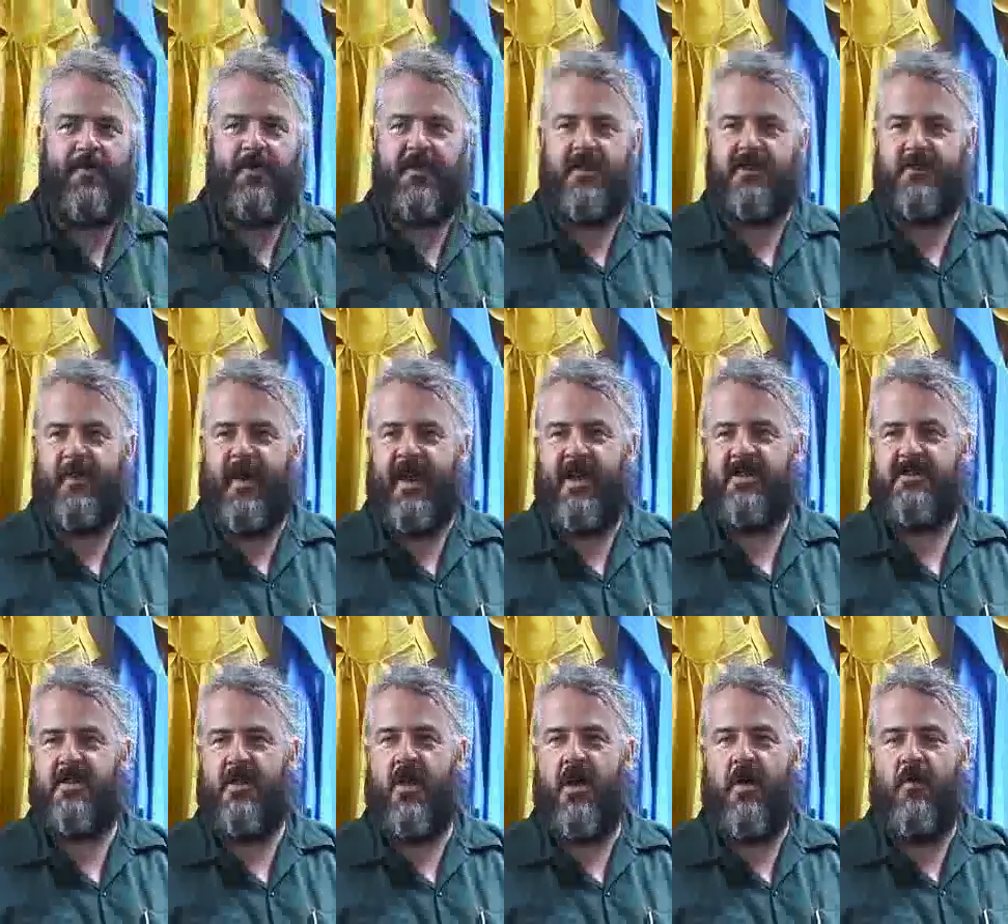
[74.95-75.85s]
Despite
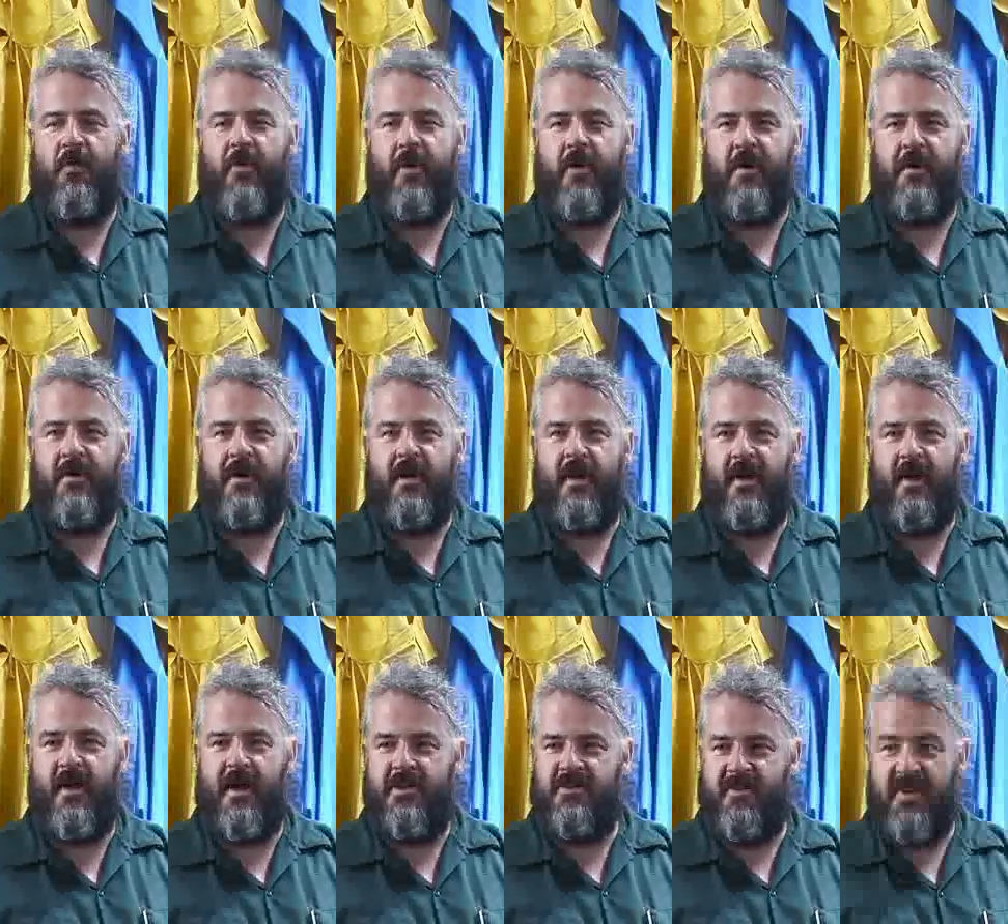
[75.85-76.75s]
its long word,
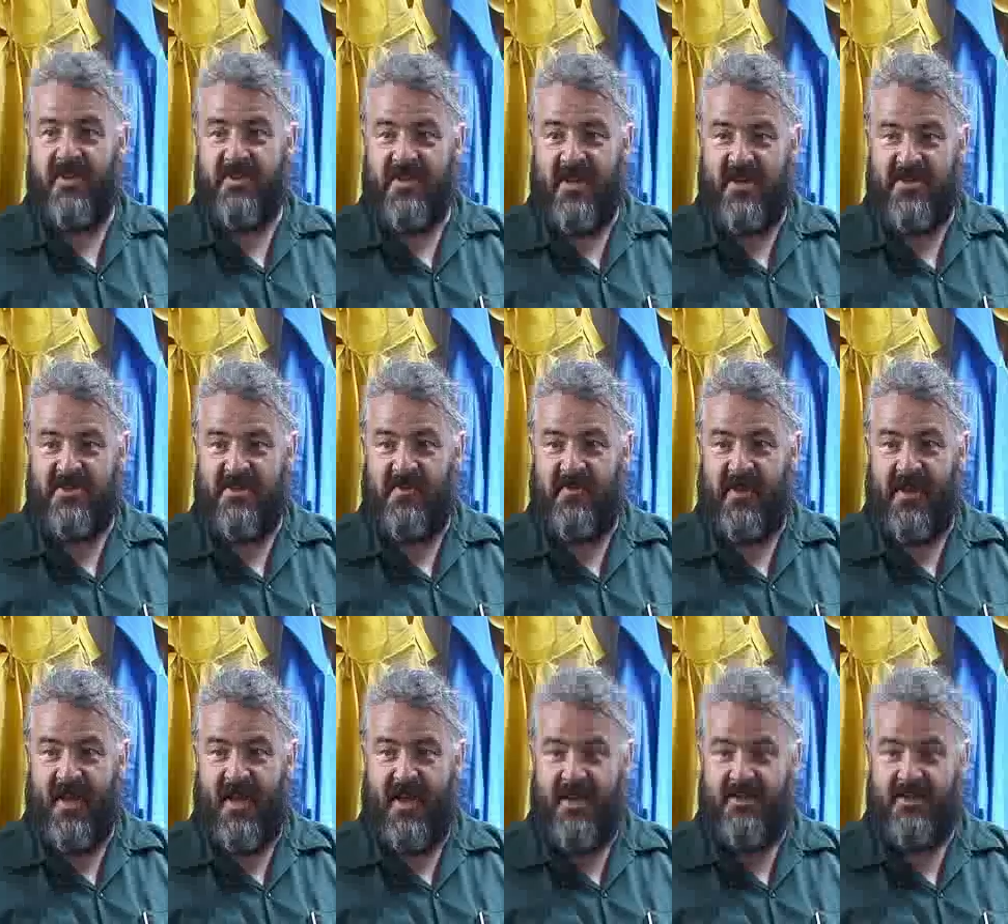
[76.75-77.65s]

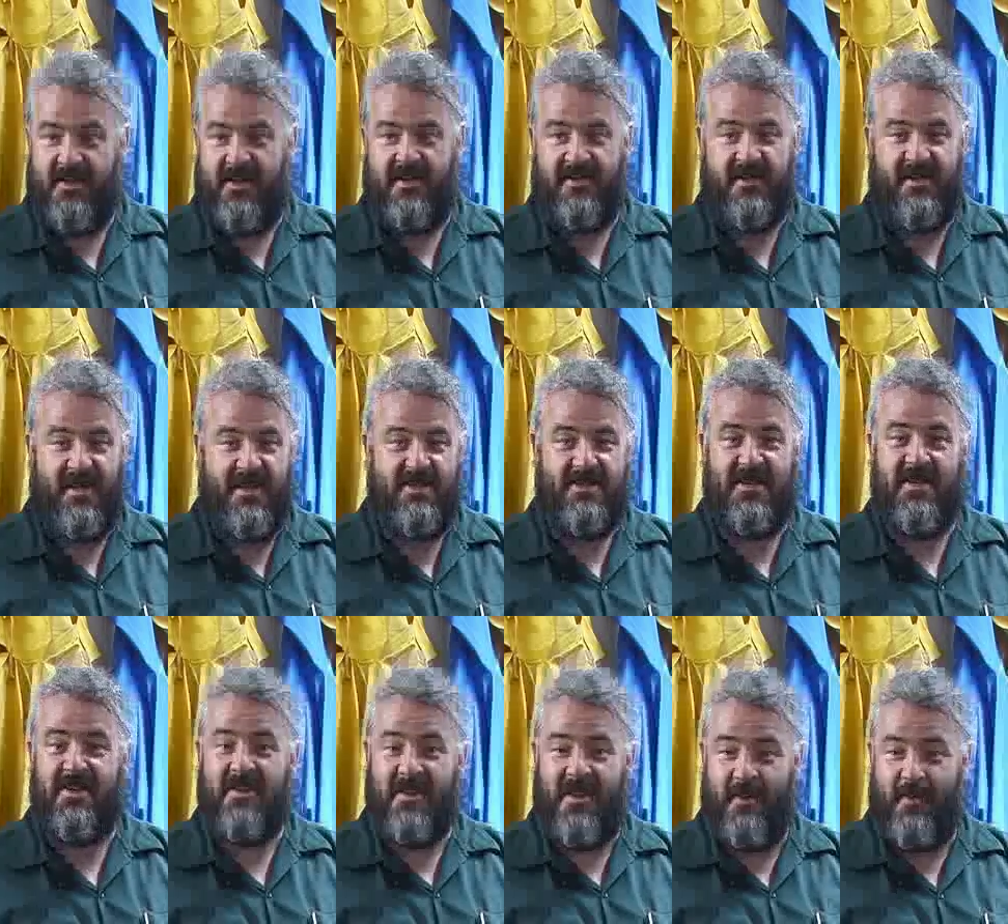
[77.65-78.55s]
transesterification is an
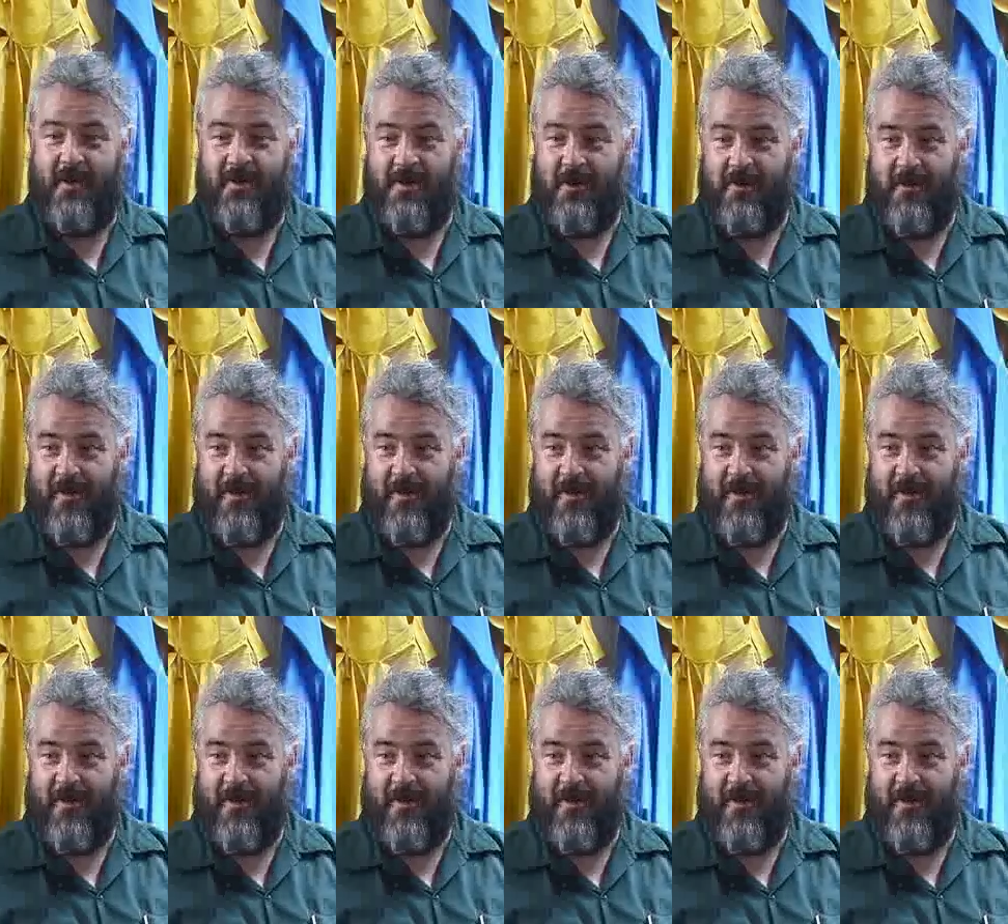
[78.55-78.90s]
easy chemical